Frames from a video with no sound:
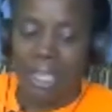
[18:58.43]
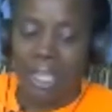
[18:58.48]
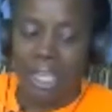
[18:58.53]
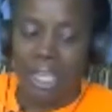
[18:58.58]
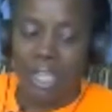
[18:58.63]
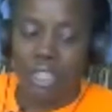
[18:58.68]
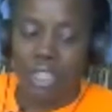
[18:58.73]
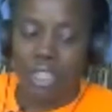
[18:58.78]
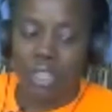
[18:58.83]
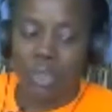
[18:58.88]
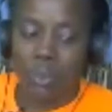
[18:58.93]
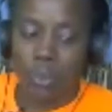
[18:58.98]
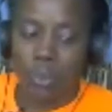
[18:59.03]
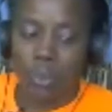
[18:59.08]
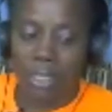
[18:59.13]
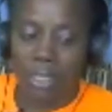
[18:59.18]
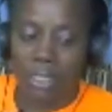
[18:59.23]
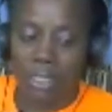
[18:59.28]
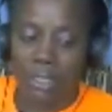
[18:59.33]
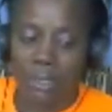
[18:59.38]
just
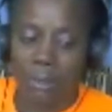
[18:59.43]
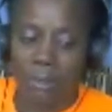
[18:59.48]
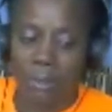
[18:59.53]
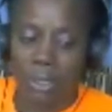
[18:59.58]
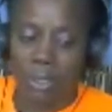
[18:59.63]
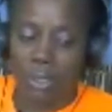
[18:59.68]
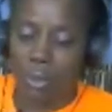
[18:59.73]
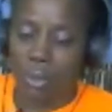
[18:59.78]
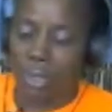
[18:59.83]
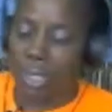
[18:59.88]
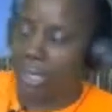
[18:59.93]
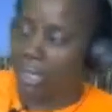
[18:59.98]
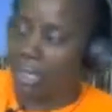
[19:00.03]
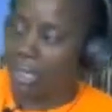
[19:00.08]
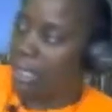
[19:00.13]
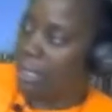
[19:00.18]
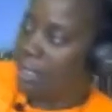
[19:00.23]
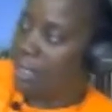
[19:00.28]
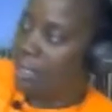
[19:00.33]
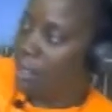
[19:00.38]
wants to make sure that
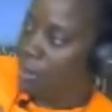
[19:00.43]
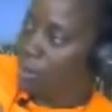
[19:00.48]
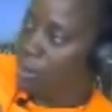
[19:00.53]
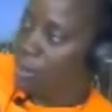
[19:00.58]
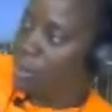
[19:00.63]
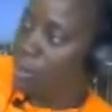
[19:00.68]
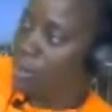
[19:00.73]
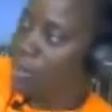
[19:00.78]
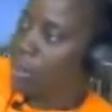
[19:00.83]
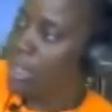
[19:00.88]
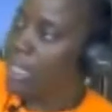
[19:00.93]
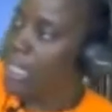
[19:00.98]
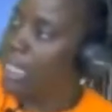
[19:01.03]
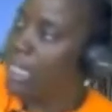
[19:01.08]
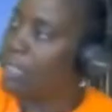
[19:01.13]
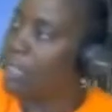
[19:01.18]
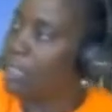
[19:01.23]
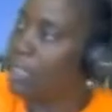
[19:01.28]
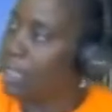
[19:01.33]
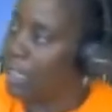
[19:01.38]
you
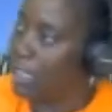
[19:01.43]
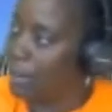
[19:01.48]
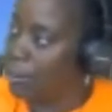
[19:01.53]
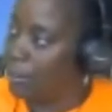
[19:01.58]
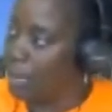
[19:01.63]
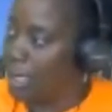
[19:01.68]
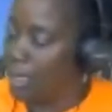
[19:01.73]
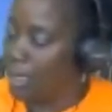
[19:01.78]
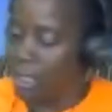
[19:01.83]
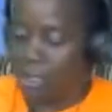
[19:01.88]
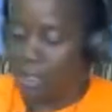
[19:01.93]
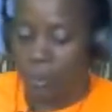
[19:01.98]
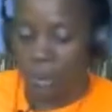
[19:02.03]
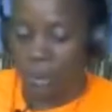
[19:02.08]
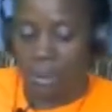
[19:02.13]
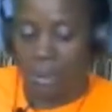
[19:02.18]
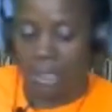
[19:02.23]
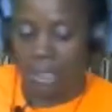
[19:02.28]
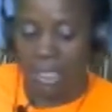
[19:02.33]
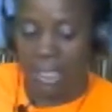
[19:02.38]
lean on him, because when you lean